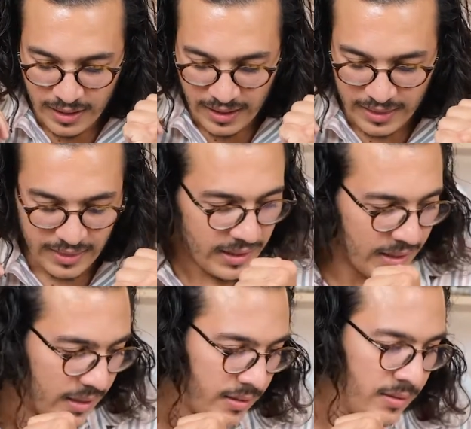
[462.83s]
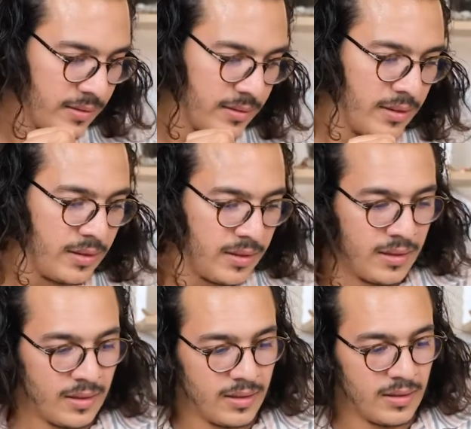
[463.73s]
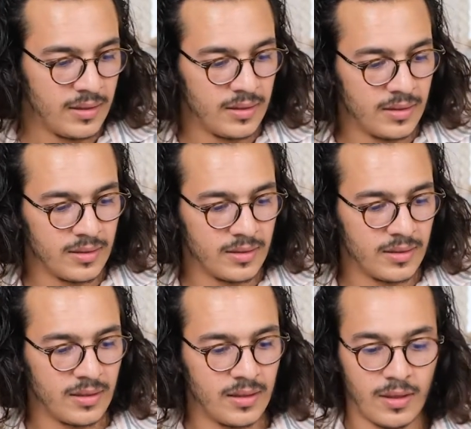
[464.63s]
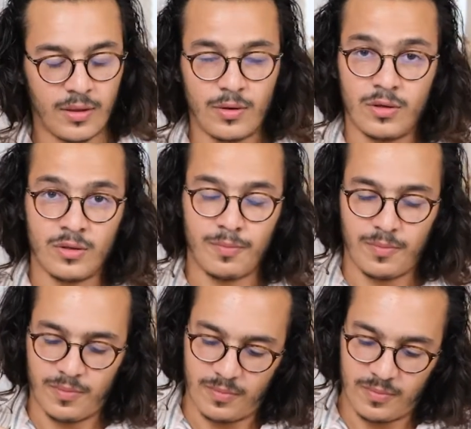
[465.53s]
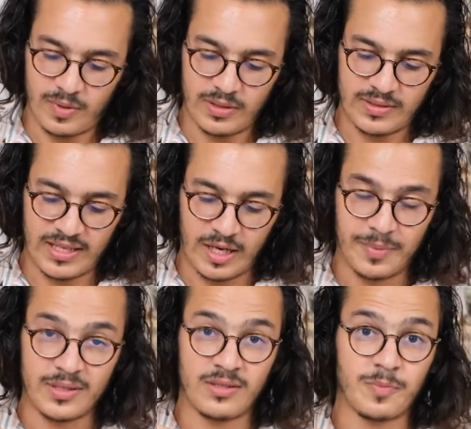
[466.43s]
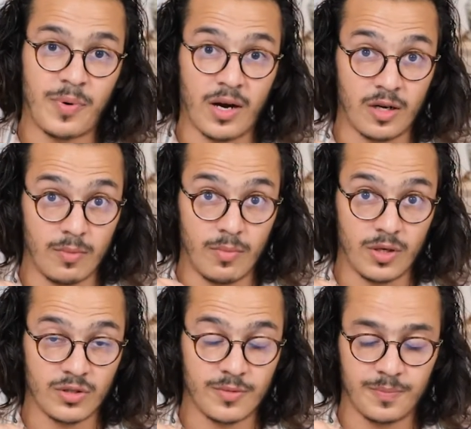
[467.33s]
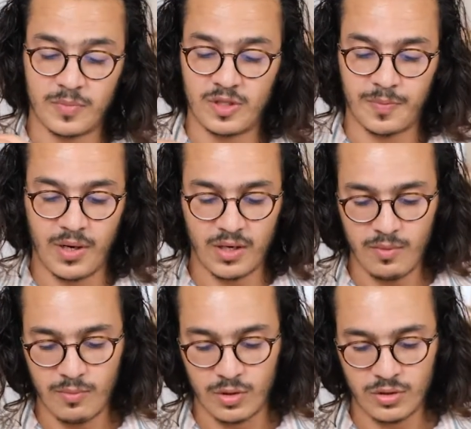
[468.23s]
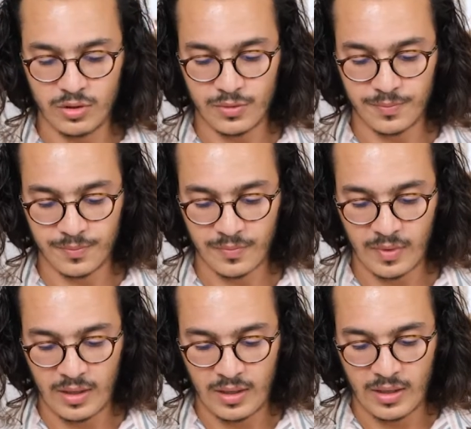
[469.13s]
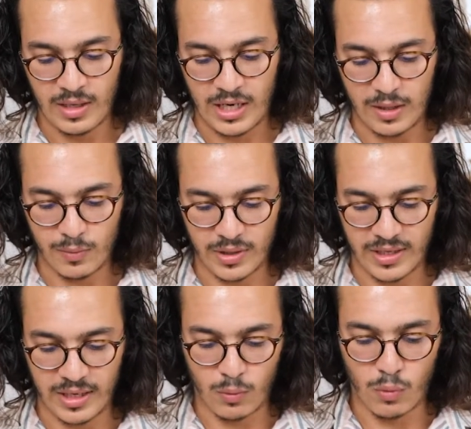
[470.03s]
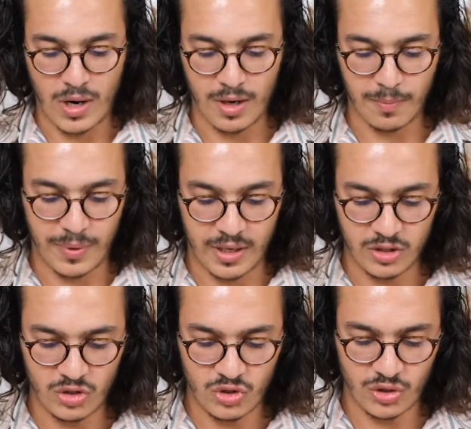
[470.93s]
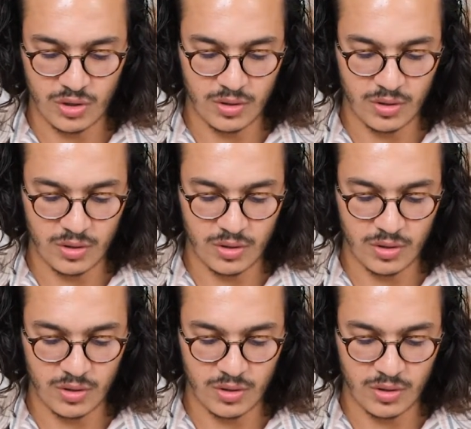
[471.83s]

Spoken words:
And then the third step is sphagnum moss. Sphagnum moss, I will get 1 bunch,